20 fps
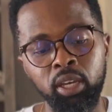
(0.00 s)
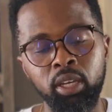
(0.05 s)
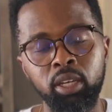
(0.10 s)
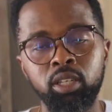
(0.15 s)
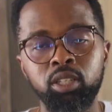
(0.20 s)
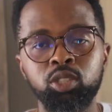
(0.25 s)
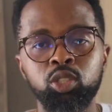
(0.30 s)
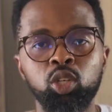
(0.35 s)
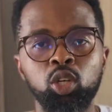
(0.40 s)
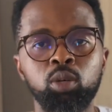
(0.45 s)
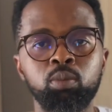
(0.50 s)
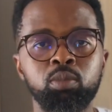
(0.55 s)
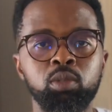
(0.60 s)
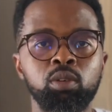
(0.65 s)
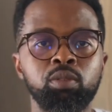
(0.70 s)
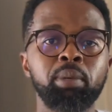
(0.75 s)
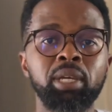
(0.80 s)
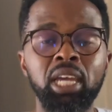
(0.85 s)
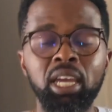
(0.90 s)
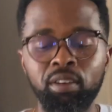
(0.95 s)
in terms of
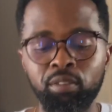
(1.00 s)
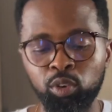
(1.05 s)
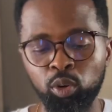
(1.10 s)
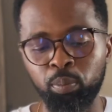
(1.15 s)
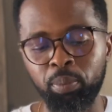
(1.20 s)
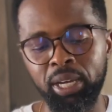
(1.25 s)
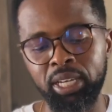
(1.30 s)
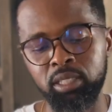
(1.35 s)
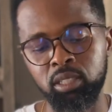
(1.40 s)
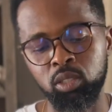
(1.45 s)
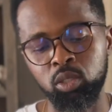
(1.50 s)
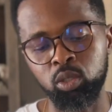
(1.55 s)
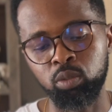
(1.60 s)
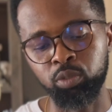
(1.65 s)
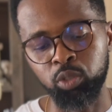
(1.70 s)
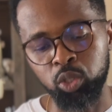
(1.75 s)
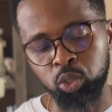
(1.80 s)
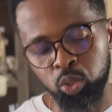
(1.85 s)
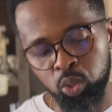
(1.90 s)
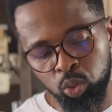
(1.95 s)
behavioral patterns of
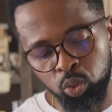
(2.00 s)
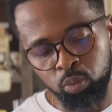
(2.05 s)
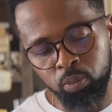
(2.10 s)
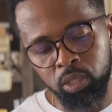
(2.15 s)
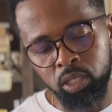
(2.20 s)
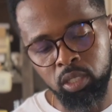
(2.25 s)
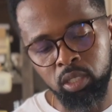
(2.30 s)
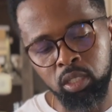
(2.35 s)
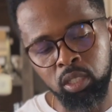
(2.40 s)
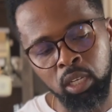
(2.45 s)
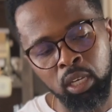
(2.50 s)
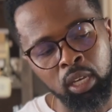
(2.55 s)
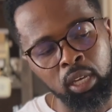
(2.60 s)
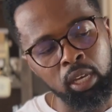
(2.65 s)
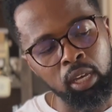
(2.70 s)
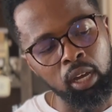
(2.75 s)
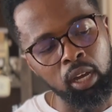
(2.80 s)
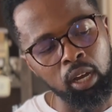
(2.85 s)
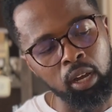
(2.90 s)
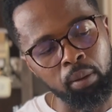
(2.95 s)
consumers,
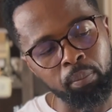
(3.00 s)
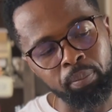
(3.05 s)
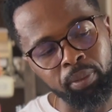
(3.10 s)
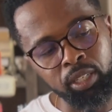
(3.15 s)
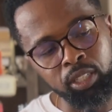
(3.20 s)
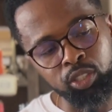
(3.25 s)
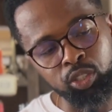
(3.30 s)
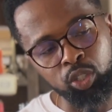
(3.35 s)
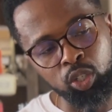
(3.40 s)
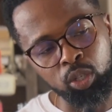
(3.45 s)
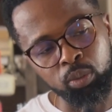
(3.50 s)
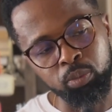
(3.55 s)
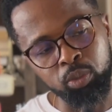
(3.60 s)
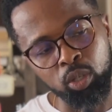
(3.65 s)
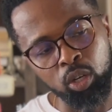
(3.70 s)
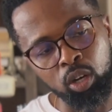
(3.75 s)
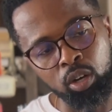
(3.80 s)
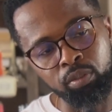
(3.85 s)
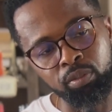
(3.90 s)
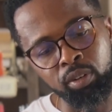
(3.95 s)
in terms
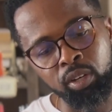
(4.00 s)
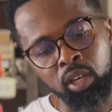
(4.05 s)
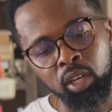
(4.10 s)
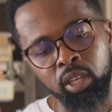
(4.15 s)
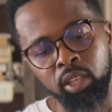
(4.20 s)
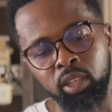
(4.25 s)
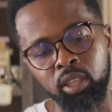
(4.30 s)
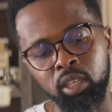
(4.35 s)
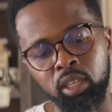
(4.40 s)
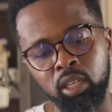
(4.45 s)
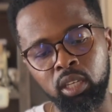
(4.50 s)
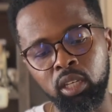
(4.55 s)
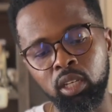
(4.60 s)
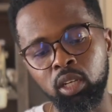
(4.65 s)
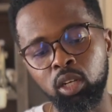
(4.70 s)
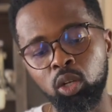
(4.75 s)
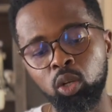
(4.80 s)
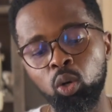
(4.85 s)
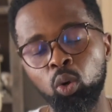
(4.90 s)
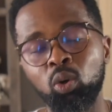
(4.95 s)
of the
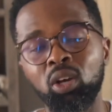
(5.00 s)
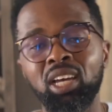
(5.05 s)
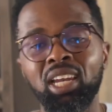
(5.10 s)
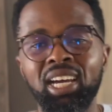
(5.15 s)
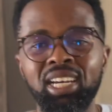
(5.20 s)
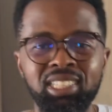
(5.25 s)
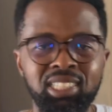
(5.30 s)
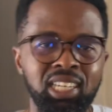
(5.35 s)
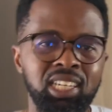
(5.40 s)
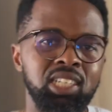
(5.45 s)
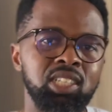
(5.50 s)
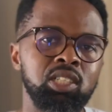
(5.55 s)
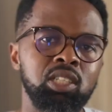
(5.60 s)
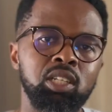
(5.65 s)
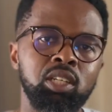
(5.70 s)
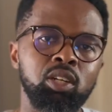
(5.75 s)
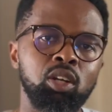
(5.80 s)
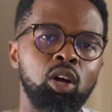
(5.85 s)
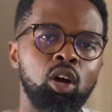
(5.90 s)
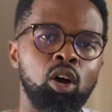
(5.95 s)

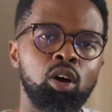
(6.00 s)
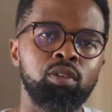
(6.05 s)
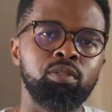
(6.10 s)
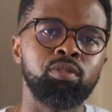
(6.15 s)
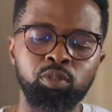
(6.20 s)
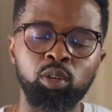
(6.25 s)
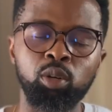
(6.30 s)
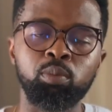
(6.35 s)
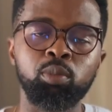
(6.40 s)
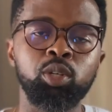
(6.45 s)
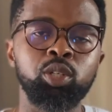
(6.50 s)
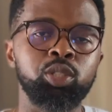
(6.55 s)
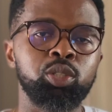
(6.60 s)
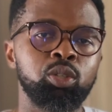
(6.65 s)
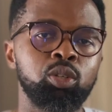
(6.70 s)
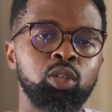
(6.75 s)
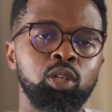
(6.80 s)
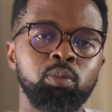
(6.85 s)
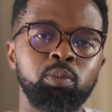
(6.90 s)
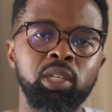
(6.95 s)
localization of commercial
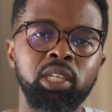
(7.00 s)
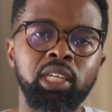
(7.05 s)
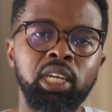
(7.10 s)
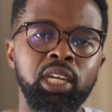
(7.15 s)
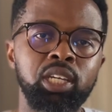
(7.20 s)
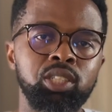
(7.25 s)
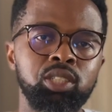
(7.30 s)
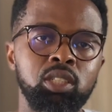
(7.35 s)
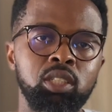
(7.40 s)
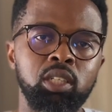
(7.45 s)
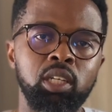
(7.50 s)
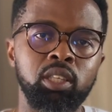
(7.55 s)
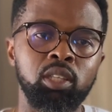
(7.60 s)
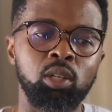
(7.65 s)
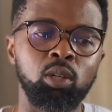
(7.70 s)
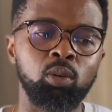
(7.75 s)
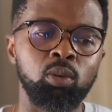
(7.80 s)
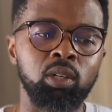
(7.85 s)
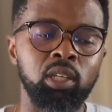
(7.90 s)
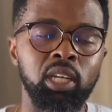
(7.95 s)
communication and the
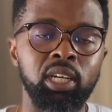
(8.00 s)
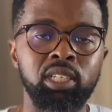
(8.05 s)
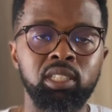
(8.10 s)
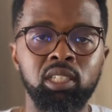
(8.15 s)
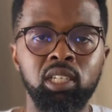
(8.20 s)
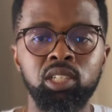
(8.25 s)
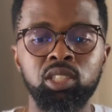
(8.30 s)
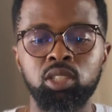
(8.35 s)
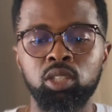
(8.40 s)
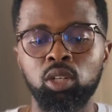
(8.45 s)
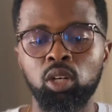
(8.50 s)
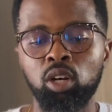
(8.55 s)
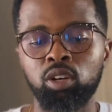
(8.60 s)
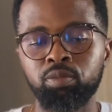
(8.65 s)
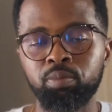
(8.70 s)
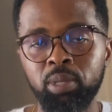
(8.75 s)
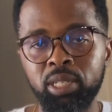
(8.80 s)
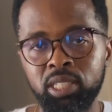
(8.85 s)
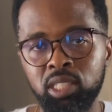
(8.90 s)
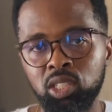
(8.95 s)
localization of
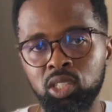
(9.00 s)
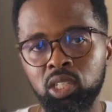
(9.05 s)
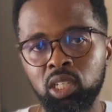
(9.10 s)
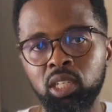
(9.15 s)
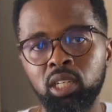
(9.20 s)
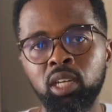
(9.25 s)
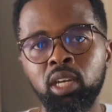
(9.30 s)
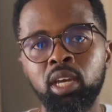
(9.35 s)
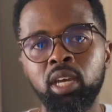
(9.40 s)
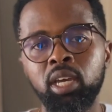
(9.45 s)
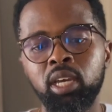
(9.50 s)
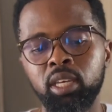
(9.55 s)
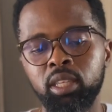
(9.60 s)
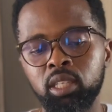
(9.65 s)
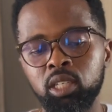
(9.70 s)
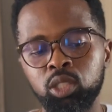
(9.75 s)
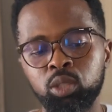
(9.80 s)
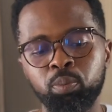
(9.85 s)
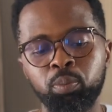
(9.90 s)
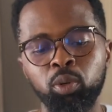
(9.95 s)
messaging.
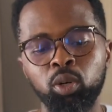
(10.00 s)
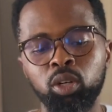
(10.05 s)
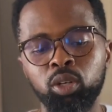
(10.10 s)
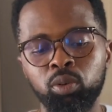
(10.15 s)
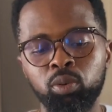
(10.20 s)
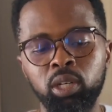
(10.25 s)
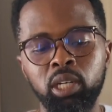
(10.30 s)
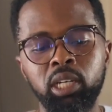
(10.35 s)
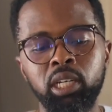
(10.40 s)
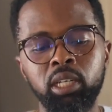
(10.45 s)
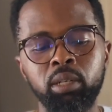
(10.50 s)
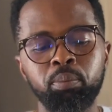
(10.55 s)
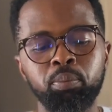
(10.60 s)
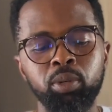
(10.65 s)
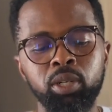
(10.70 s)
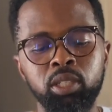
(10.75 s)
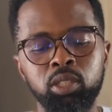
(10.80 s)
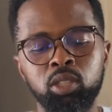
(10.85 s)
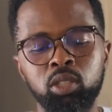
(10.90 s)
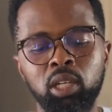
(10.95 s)
This book really
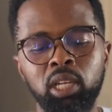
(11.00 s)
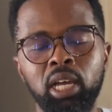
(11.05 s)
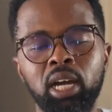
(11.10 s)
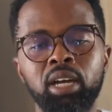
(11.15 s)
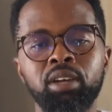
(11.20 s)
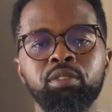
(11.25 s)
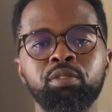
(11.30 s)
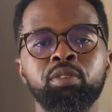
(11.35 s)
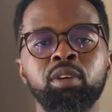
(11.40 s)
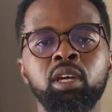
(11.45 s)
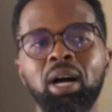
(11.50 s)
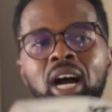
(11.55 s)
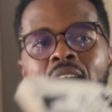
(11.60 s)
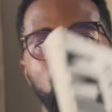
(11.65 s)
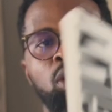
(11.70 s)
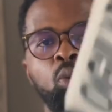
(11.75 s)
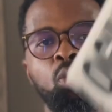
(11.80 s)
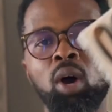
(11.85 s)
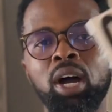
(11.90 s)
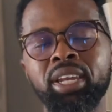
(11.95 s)
brings to life how
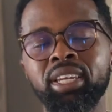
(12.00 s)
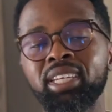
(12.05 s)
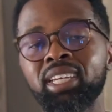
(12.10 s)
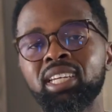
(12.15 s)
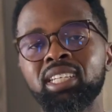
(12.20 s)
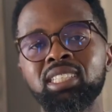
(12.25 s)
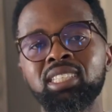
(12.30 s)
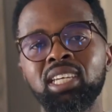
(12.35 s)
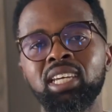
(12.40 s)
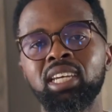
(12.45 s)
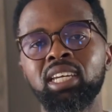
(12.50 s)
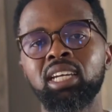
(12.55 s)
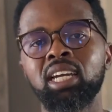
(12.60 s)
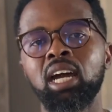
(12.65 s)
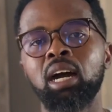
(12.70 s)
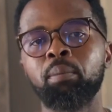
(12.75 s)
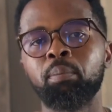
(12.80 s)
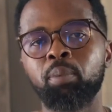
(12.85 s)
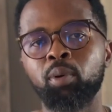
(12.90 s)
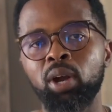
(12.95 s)
one can take
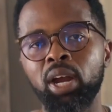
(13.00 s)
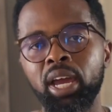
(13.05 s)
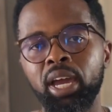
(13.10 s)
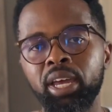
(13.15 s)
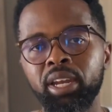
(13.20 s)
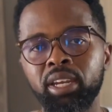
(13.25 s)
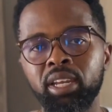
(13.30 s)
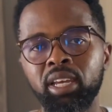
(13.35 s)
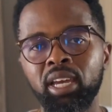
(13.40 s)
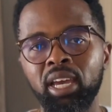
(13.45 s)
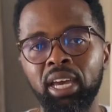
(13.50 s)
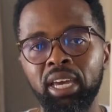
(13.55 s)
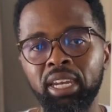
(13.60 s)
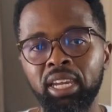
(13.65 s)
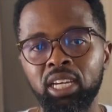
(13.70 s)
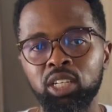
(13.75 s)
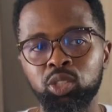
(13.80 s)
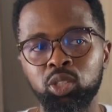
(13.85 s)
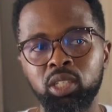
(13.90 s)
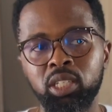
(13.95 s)
a brand and
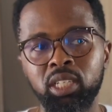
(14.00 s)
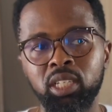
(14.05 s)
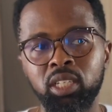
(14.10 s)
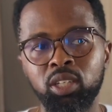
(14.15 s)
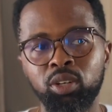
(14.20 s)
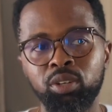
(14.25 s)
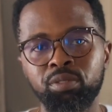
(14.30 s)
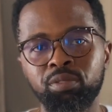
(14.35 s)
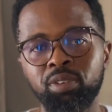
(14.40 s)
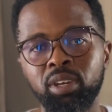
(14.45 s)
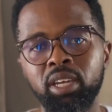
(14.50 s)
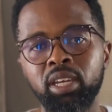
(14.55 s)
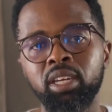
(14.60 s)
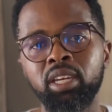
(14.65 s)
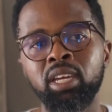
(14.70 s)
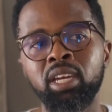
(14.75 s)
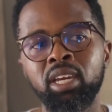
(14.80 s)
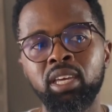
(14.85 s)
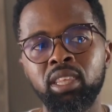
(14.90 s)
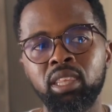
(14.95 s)
actually convey
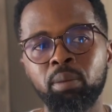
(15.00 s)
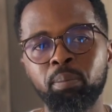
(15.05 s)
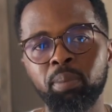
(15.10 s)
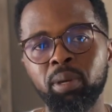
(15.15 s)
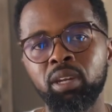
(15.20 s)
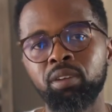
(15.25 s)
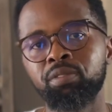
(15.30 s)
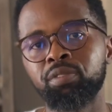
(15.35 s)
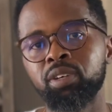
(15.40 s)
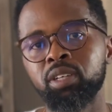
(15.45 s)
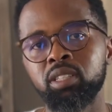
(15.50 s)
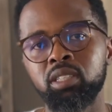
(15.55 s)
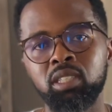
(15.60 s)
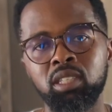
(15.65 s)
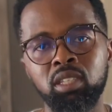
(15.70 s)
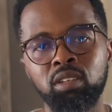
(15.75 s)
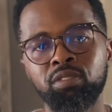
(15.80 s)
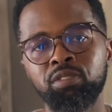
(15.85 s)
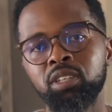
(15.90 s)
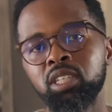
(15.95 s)
the benefits,
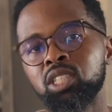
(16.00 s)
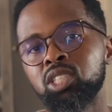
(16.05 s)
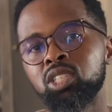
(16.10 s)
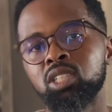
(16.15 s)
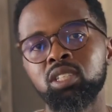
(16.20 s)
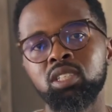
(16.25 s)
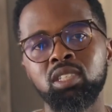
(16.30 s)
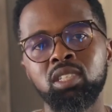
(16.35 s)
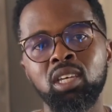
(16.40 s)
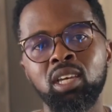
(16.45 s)
the features,